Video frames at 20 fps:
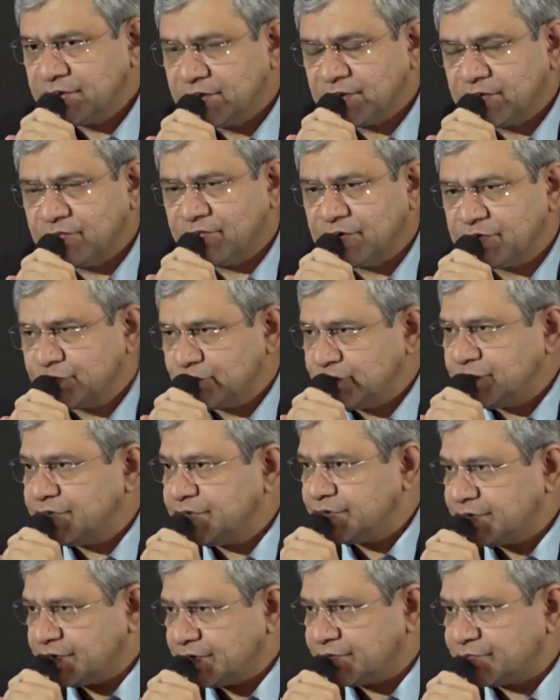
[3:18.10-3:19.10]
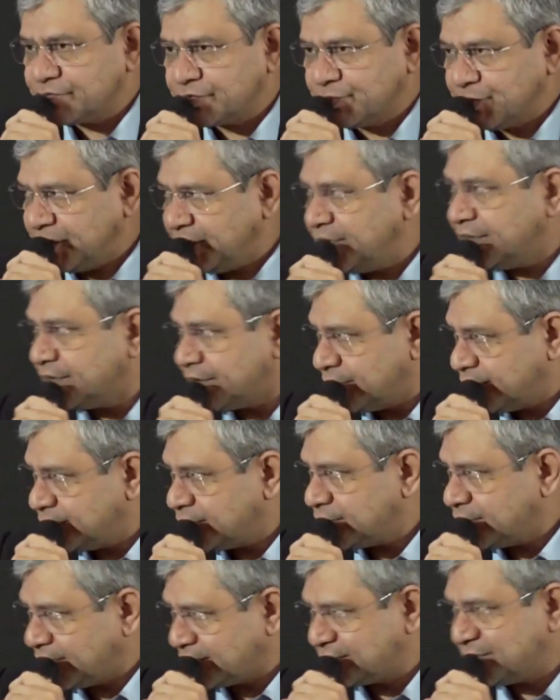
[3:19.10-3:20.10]
Why shouldn't it come from India?
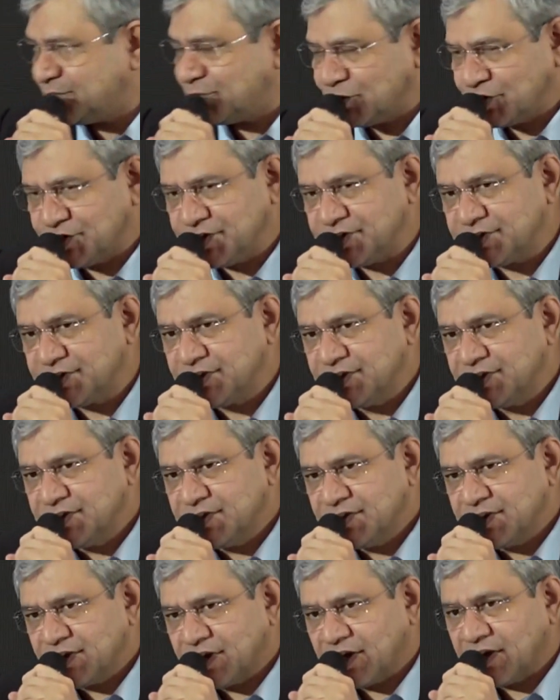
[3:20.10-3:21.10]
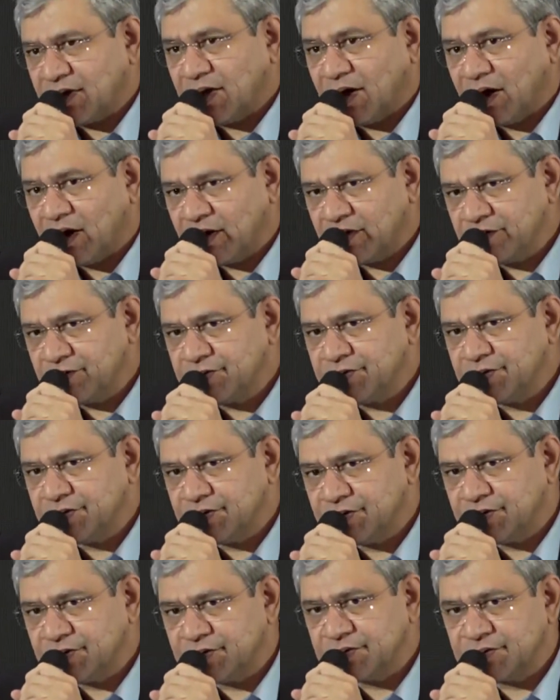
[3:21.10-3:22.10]
That's the point. Sure. And our
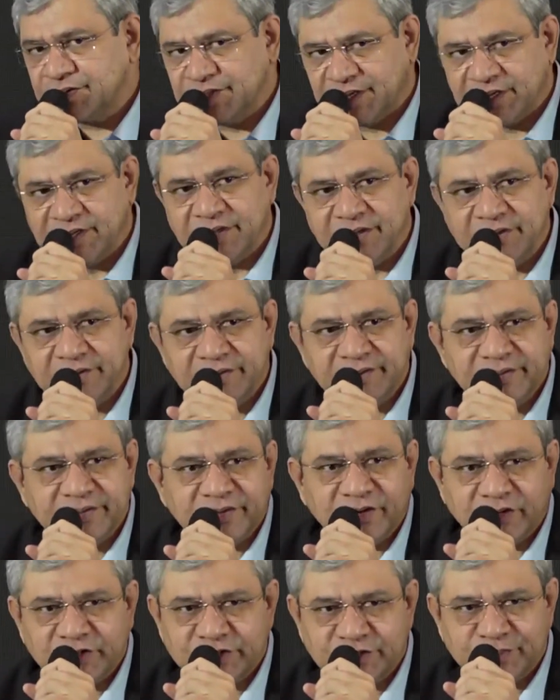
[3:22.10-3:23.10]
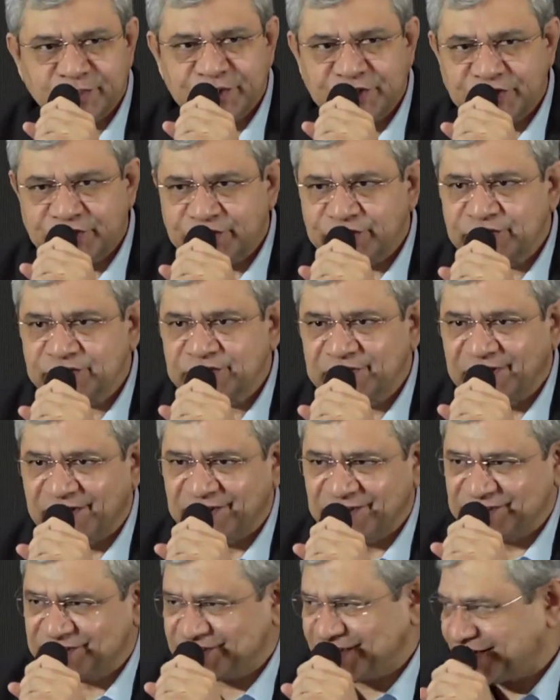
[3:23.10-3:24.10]
uh, young entrepreneurs,
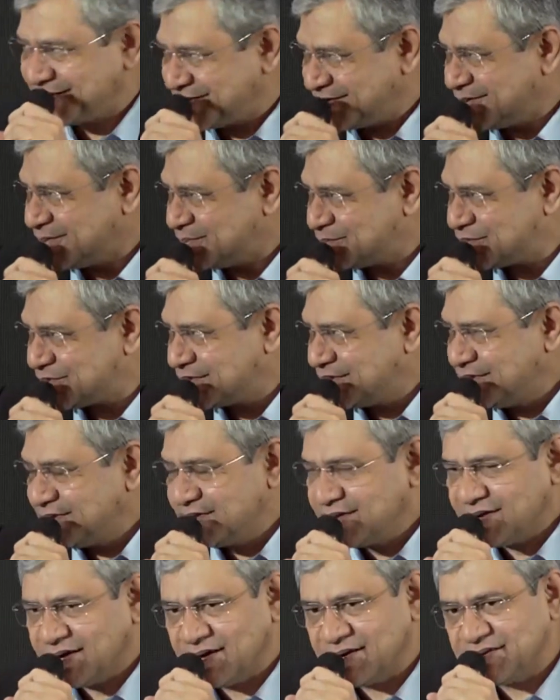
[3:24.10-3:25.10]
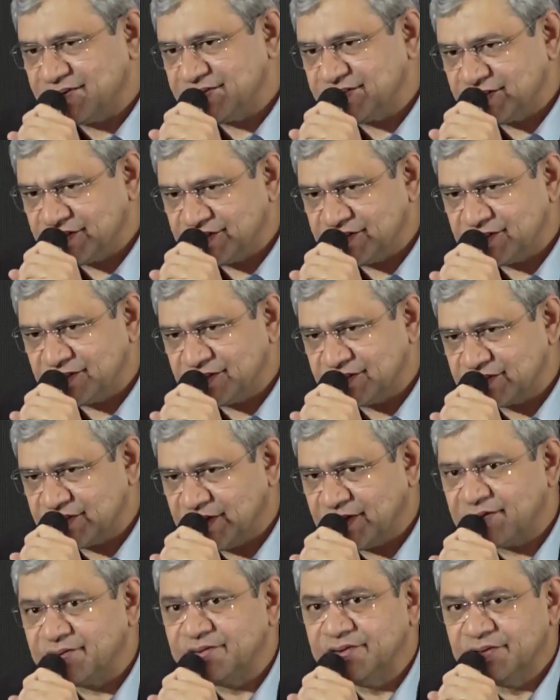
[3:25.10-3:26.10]
our startups, our researchers, they
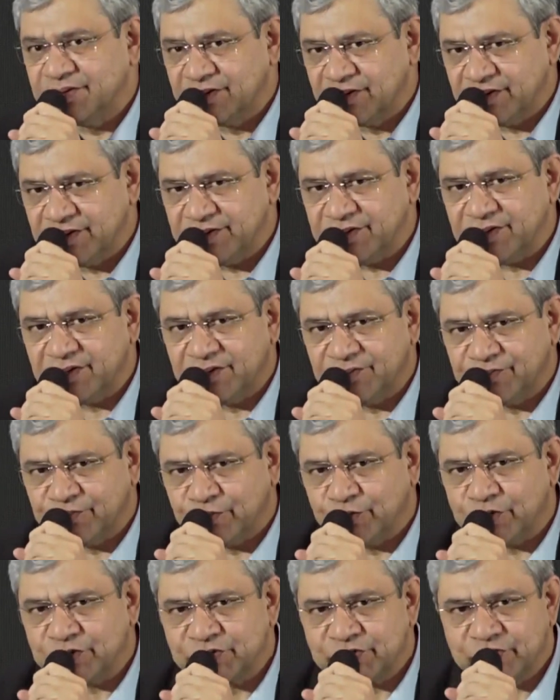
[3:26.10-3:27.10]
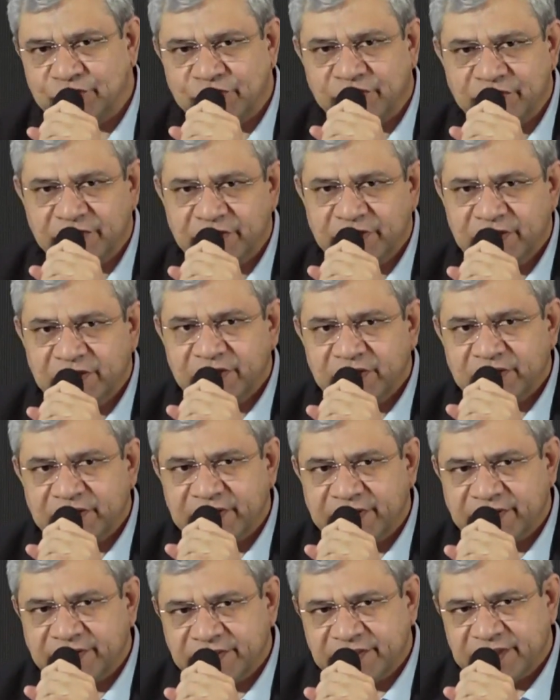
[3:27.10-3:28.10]
are really, really focused on
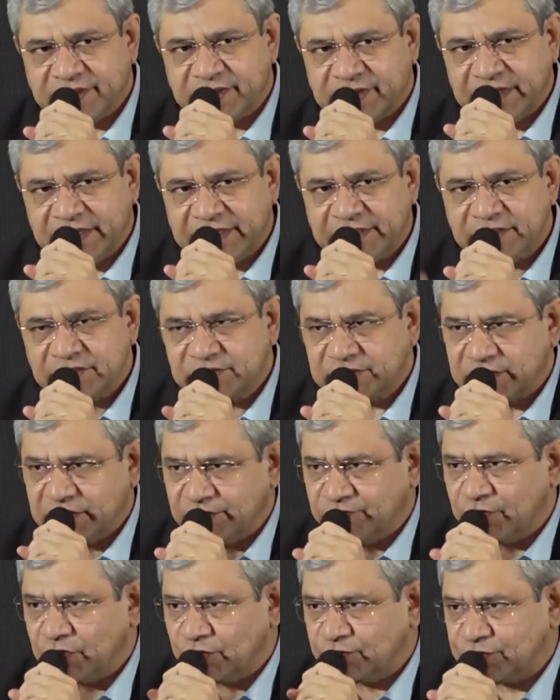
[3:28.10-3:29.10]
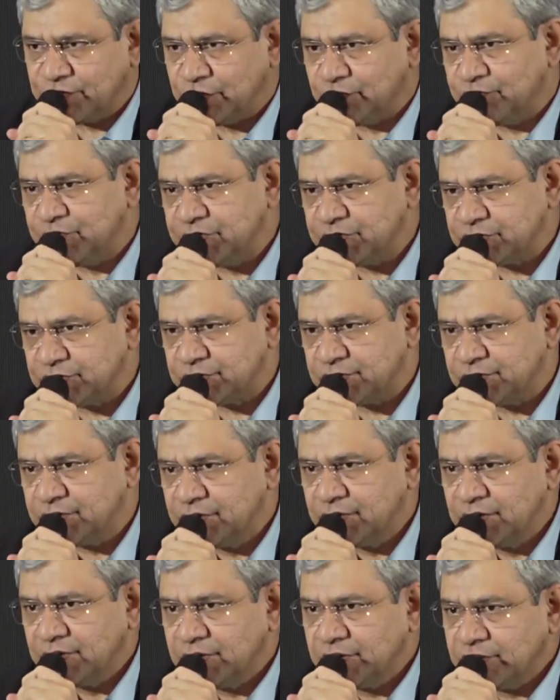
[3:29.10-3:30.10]
getting that next level of innovation,
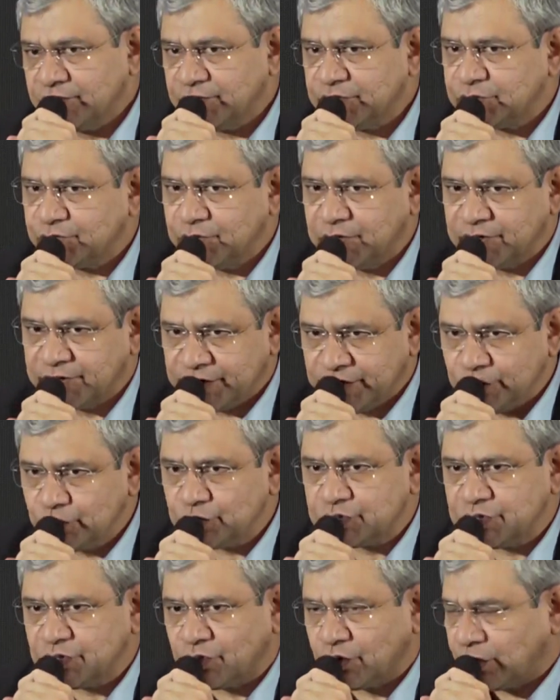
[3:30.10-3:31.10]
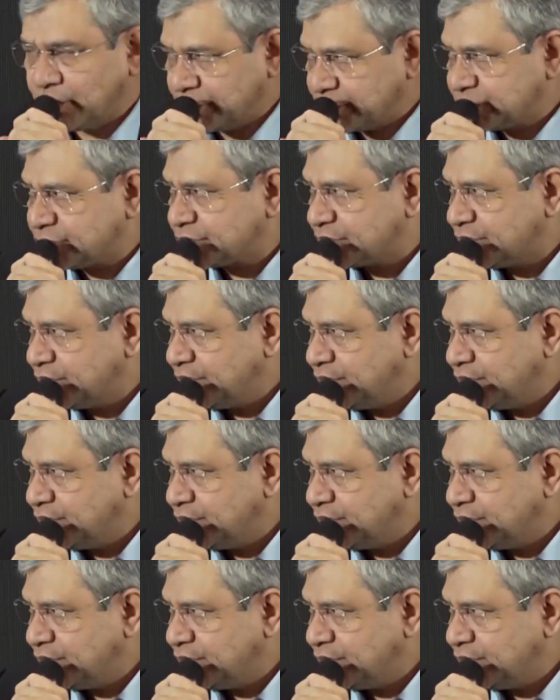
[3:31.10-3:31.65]
which will reduce the cost.